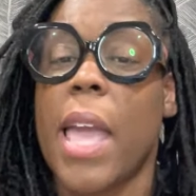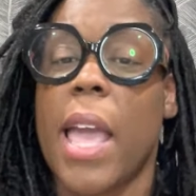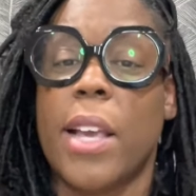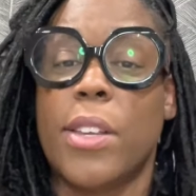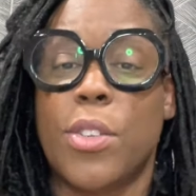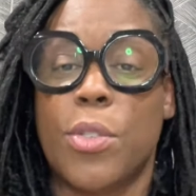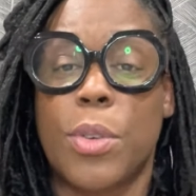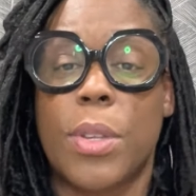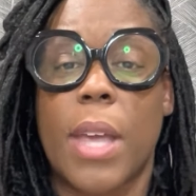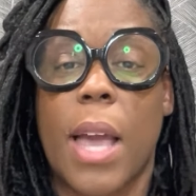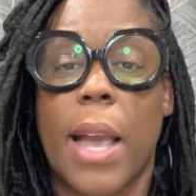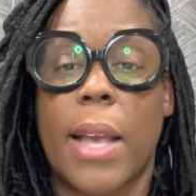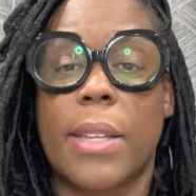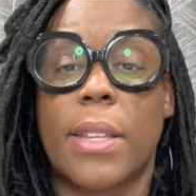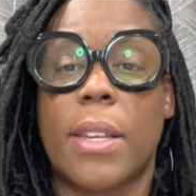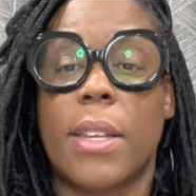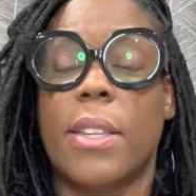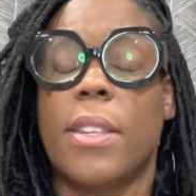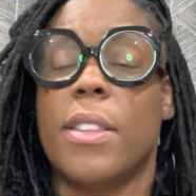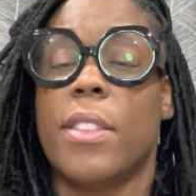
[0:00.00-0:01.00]

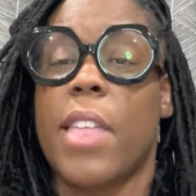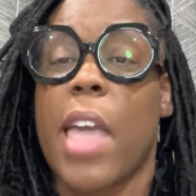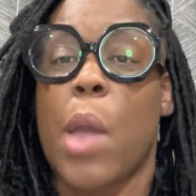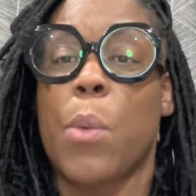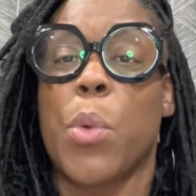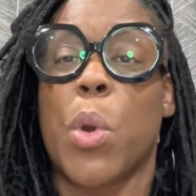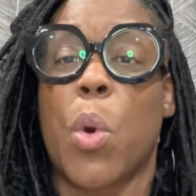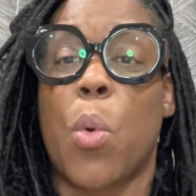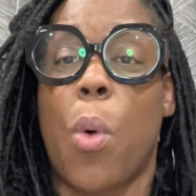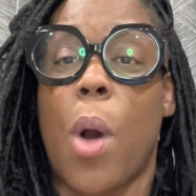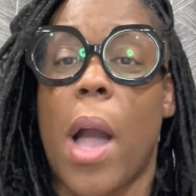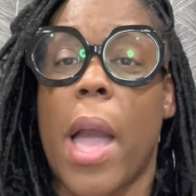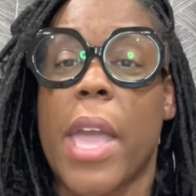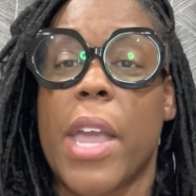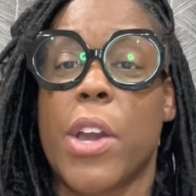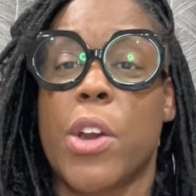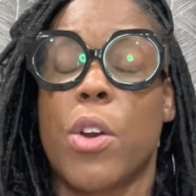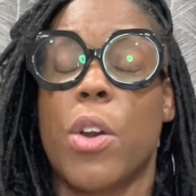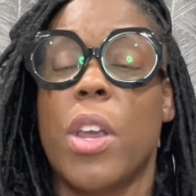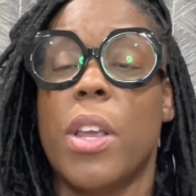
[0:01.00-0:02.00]
exercises that
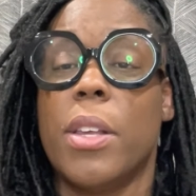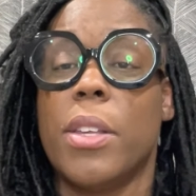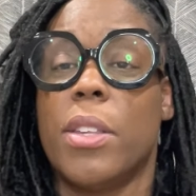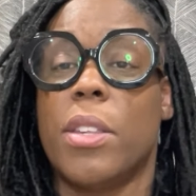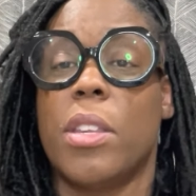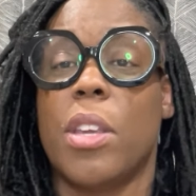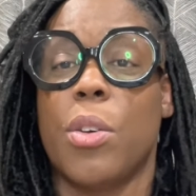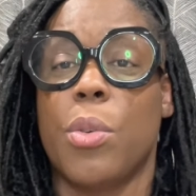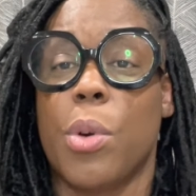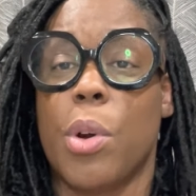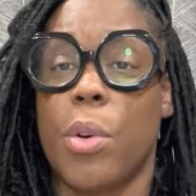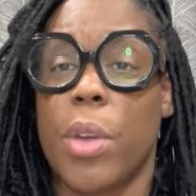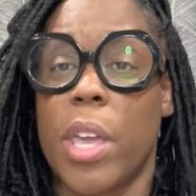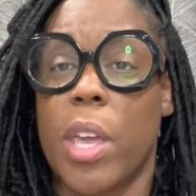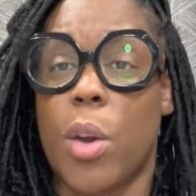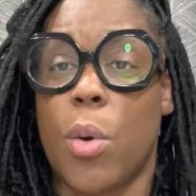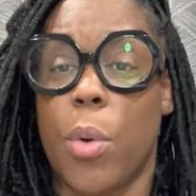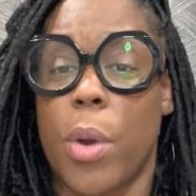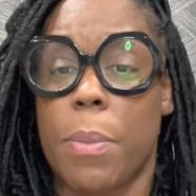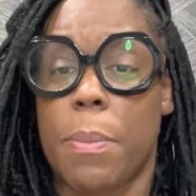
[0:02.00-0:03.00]
require zero
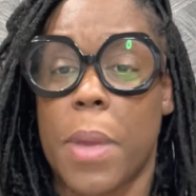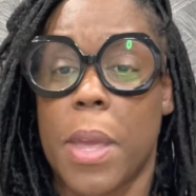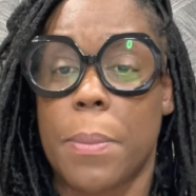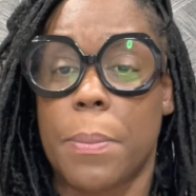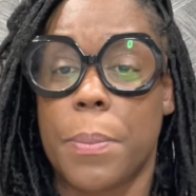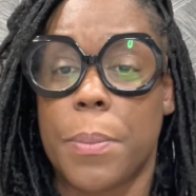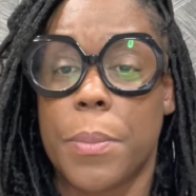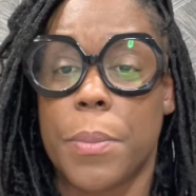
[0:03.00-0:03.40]
equipment.